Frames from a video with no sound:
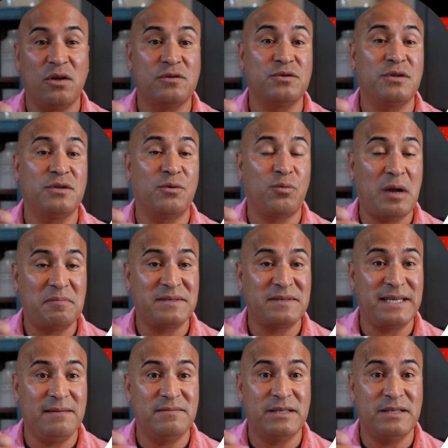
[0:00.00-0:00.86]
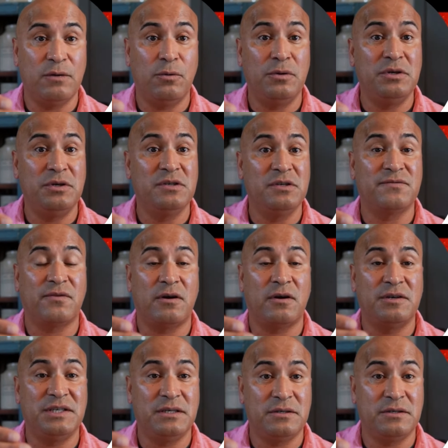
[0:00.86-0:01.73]
Those are the rep schemes that we'll use
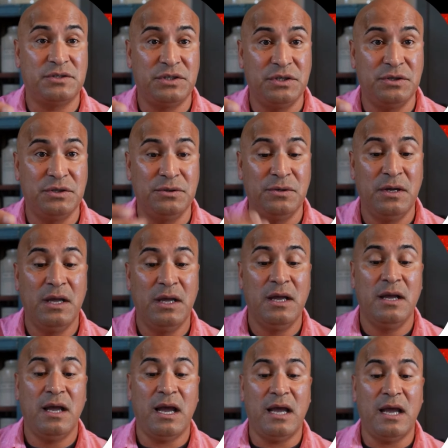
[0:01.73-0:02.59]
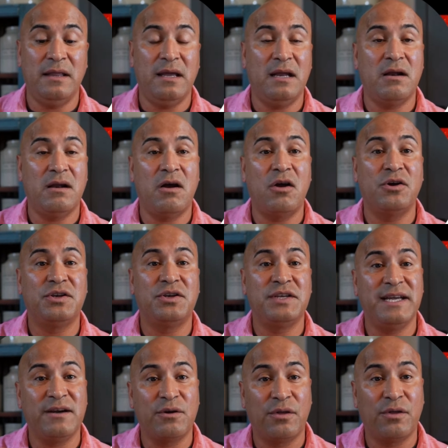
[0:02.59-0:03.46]
for our tier 2. And then our
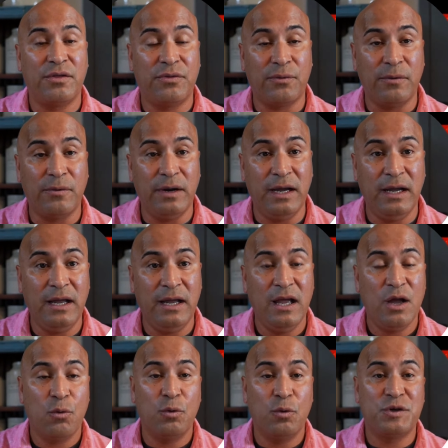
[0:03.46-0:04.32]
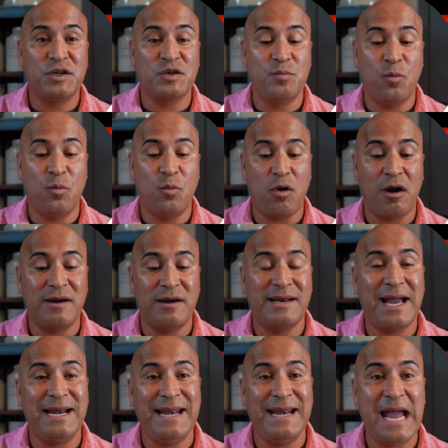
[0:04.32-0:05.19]
tier 3, which is more our
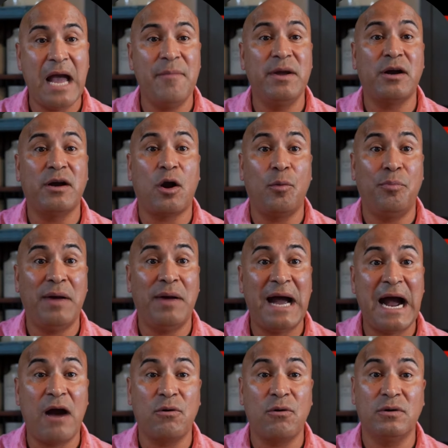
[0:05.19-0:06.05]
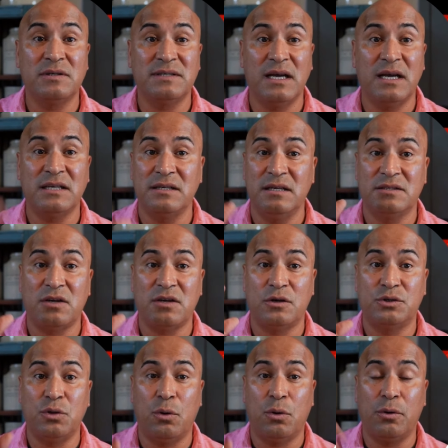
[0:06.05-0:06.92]
dynamic, our power section. It's
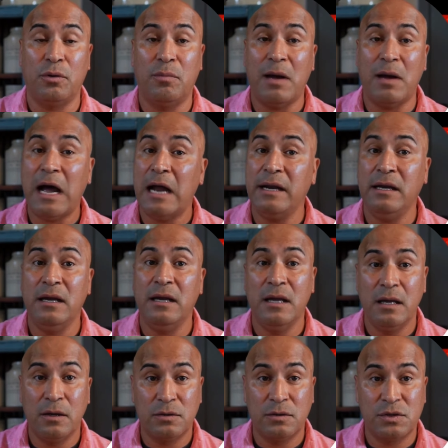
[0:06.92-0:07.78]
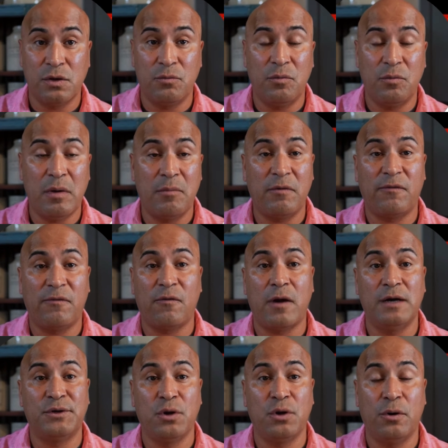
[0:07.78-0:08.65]
our total body. So remember,
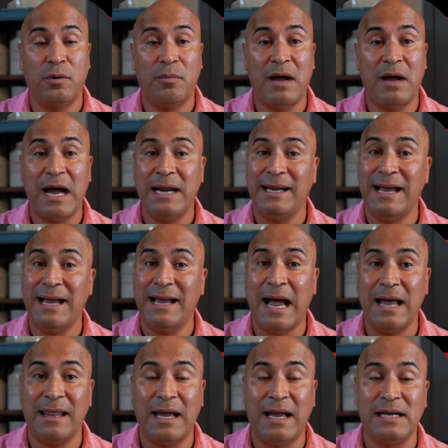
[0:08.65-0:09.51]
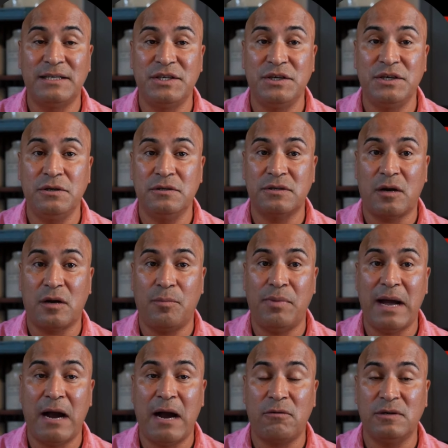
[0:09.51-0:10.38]
for our total body, I like to use our
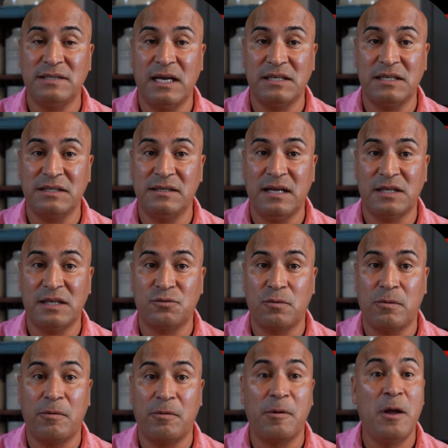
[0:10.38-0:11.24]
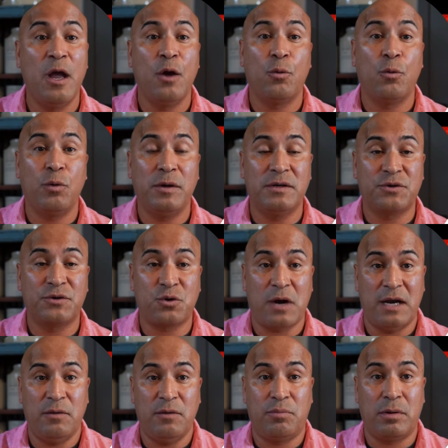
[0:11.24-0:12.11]
power section. That's where we
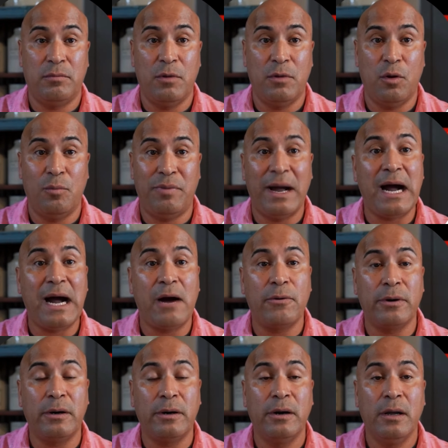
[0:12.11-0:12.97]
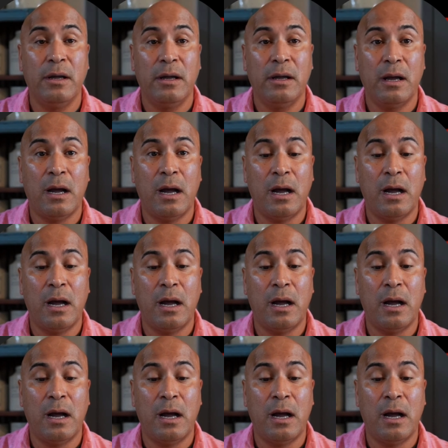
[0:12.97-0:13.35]
try to promote power.